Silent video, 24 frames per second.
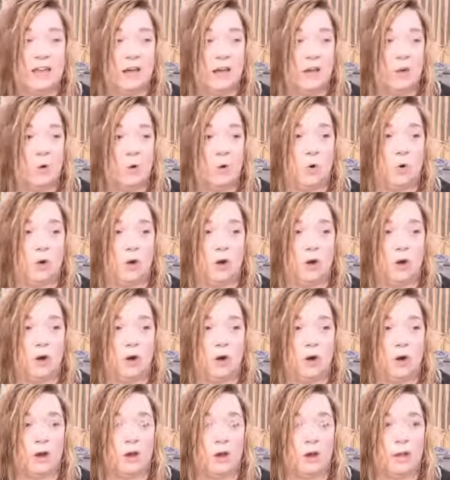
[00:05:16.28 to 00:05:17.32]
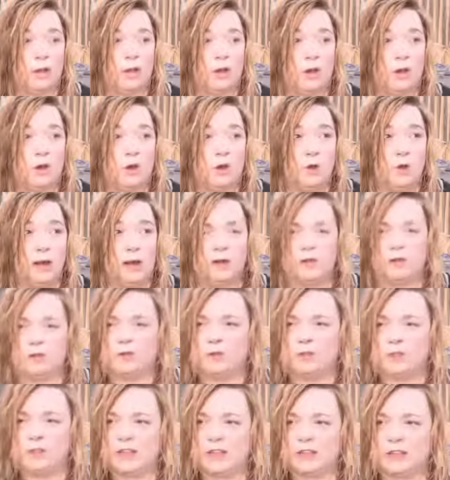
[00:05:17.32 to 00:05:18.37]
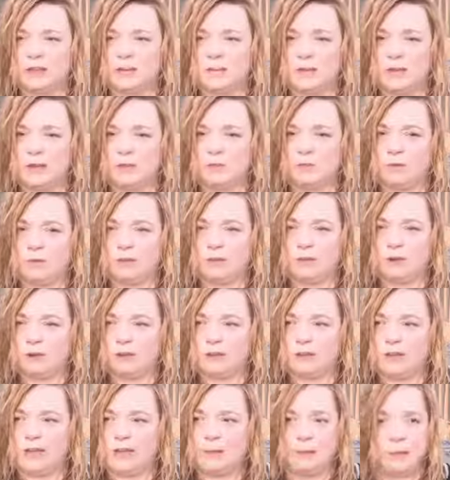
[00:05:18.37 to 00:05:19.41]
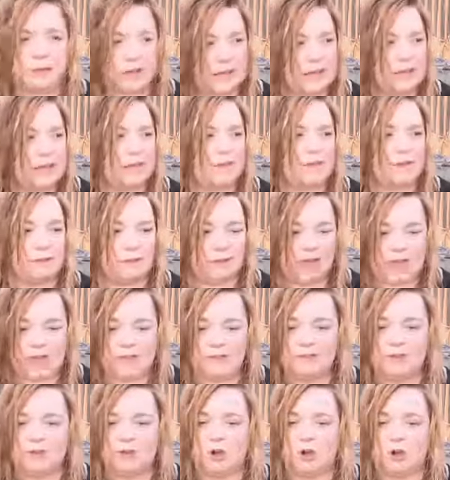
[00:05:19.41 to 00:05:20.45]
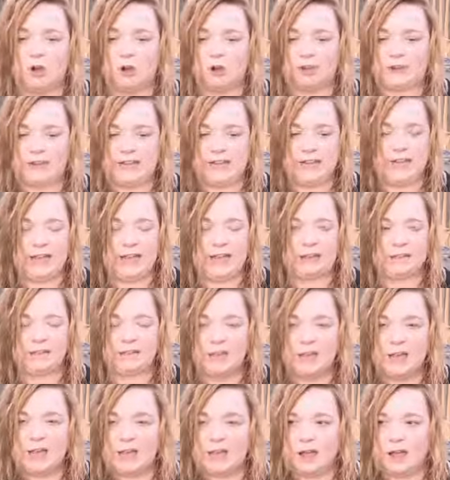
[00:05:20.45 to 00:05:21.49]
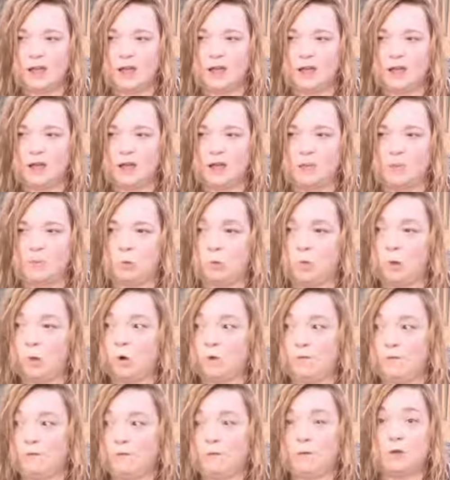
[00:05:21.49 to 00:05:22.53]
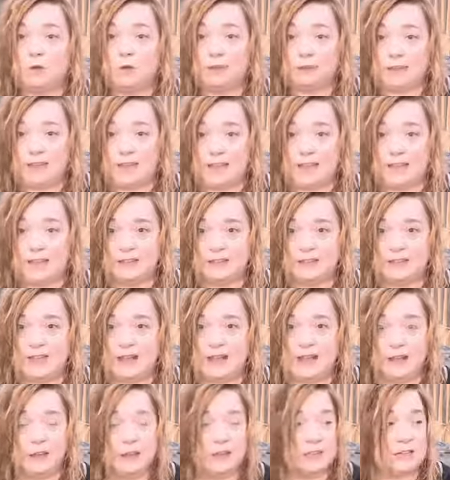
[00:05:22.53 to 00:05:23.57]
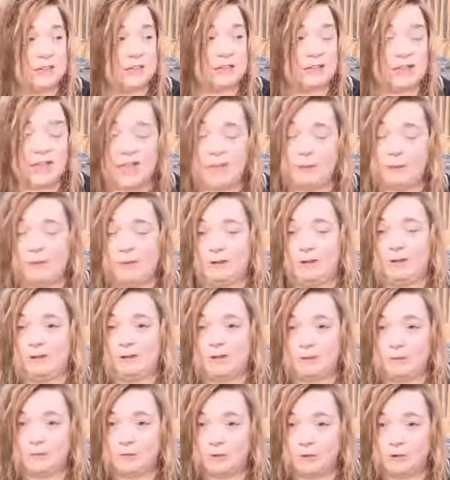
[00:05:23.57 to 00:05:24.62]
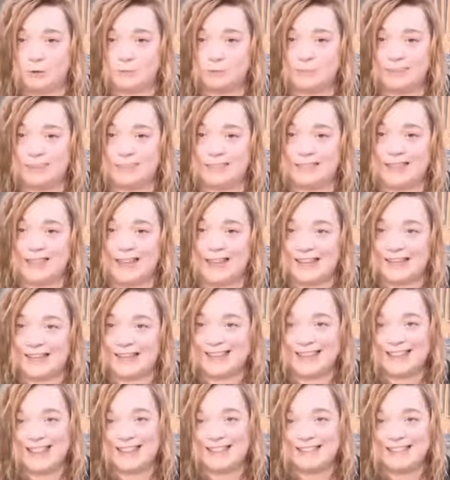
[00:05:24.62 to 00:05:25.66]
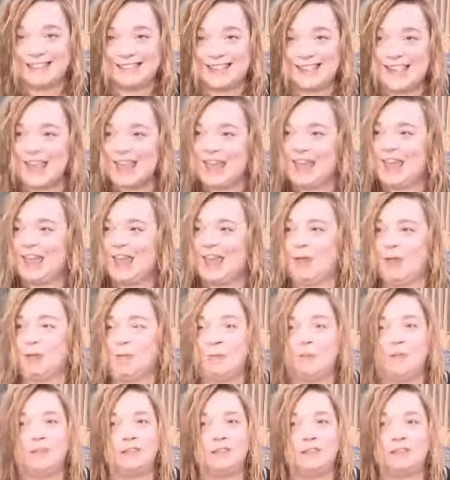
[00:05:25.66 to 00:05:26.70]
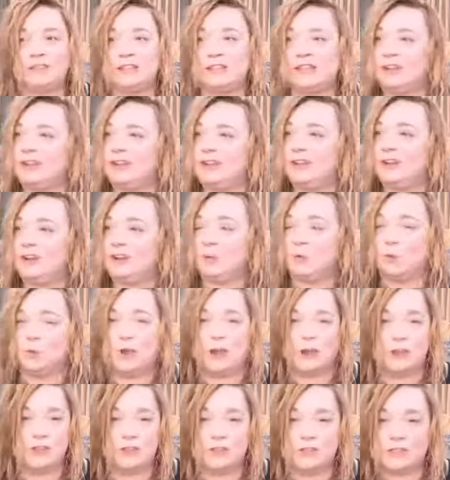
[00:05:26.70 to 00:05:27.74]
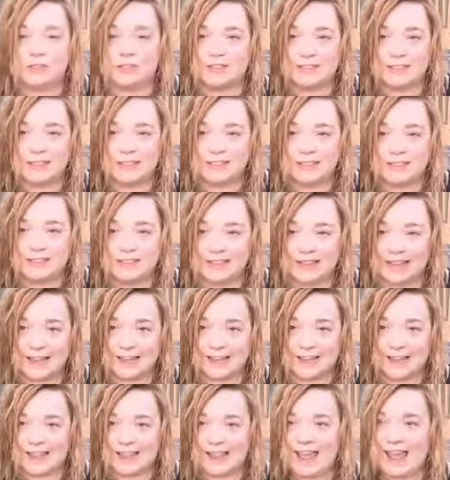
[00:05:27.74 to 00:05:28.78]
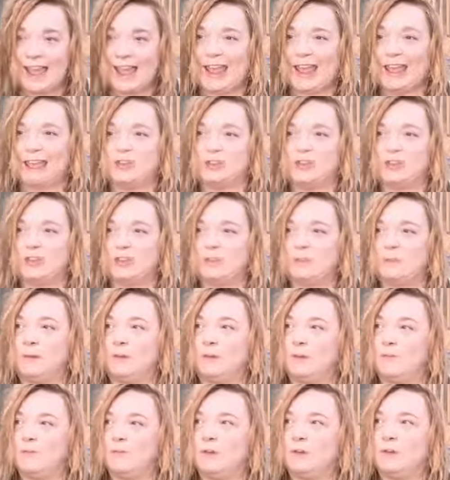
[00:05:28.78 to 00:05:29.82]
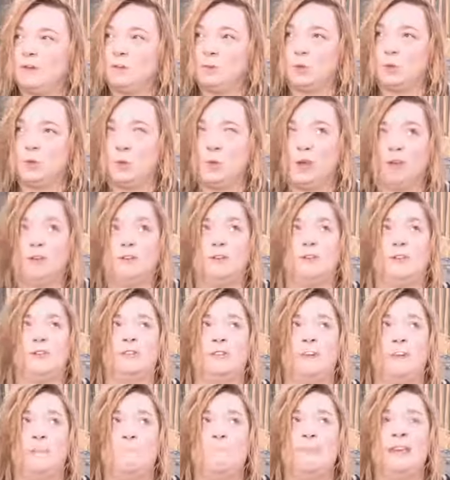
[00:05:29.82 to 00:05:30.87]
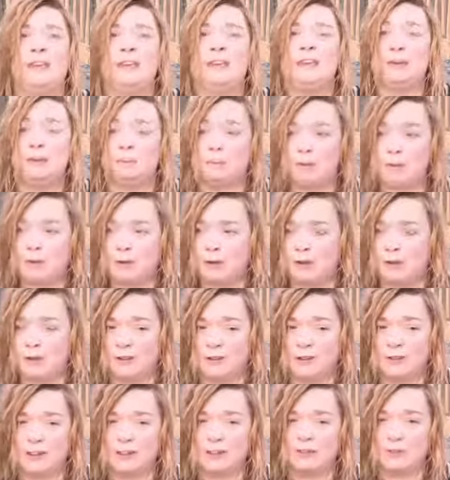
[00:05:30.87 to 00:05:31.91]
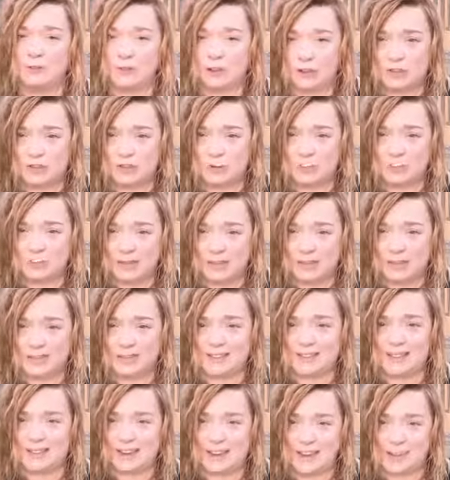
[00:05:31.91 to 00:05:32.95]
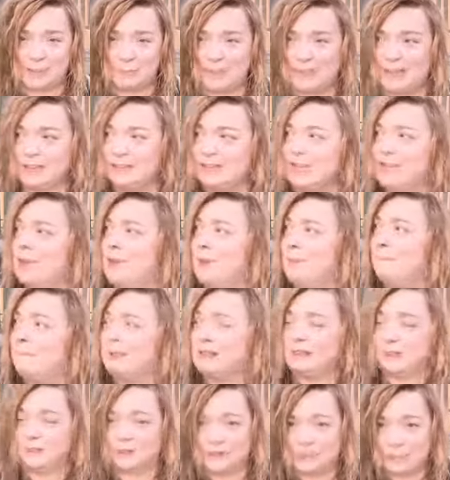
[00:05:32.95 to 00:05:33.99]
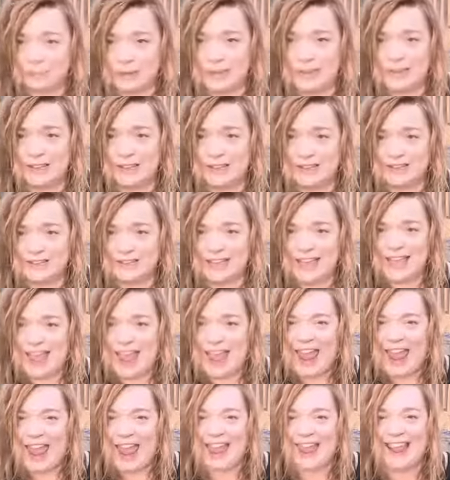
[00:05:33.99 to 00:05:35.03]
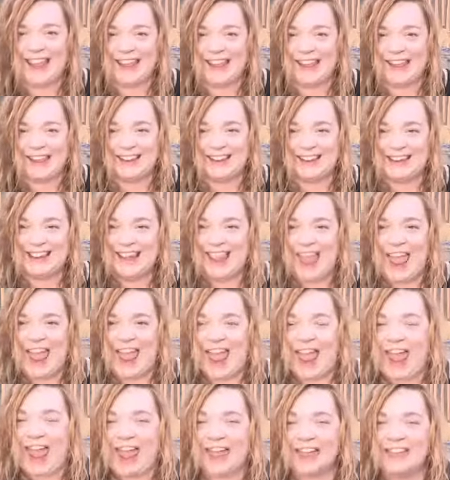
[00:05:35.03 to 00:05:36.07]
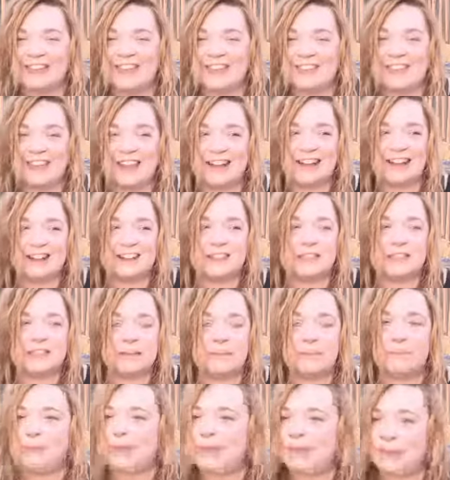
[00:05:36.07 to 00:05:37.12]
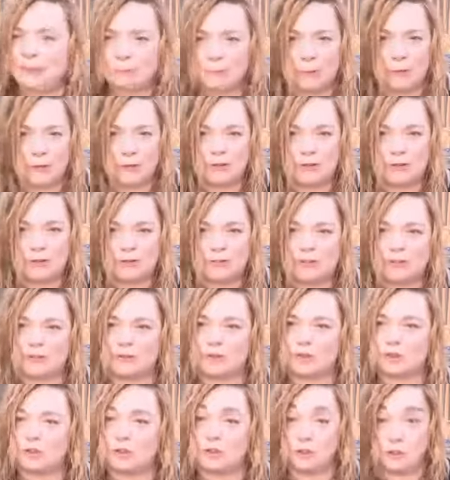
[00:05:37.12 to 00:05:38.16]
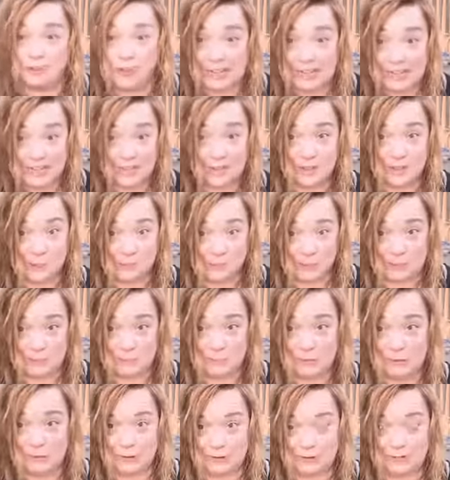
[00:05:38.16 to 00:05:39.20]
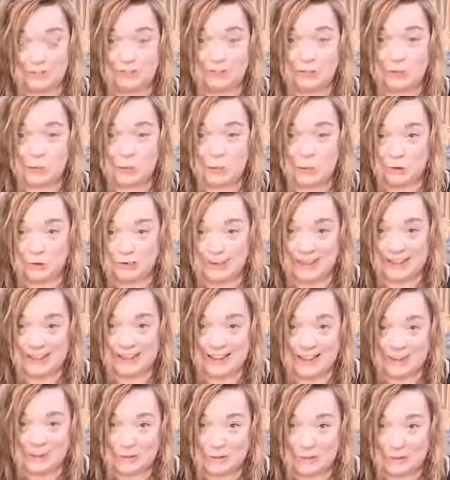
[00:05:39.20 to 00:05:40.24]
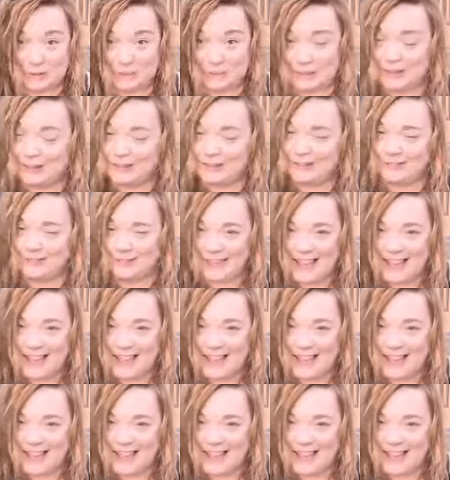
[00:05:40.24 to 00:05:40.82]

or, I don't know the last time I had a really hard day, but like if I'm having hard days or full days, I'll escape and I'll come to a place like this and sit here and watch the sunset and just be filled with wonder. There's a million birds, and there's also bees, and I hate bees, but there's bees, and there's people, there's strange people, totally into them though,